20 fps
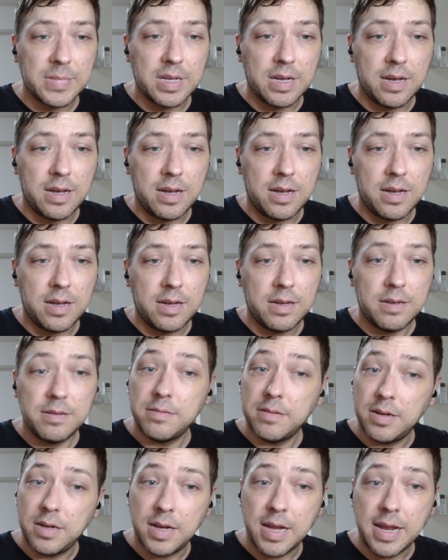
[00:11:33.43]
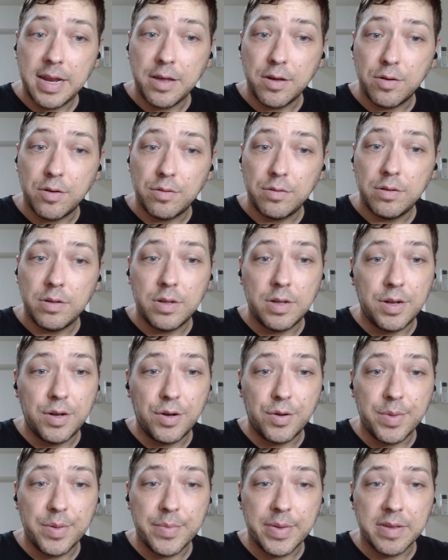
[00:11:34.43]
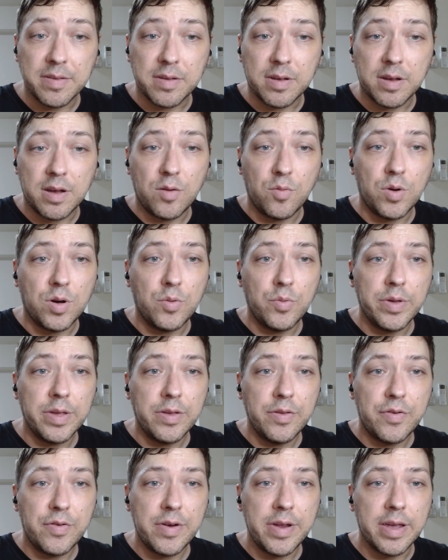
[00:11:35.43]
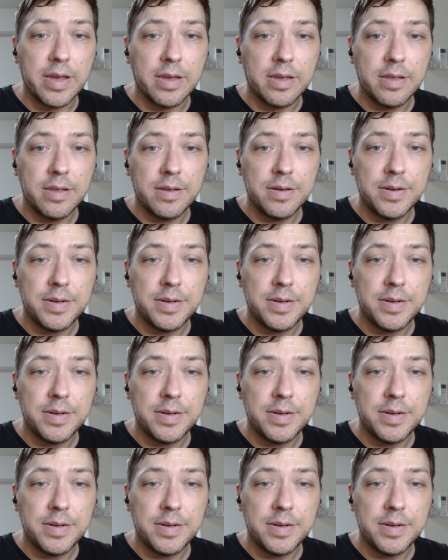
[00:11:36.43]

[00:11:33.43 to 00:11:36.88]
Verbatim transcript: Uh, nani o nomimasu ka? What will you drink?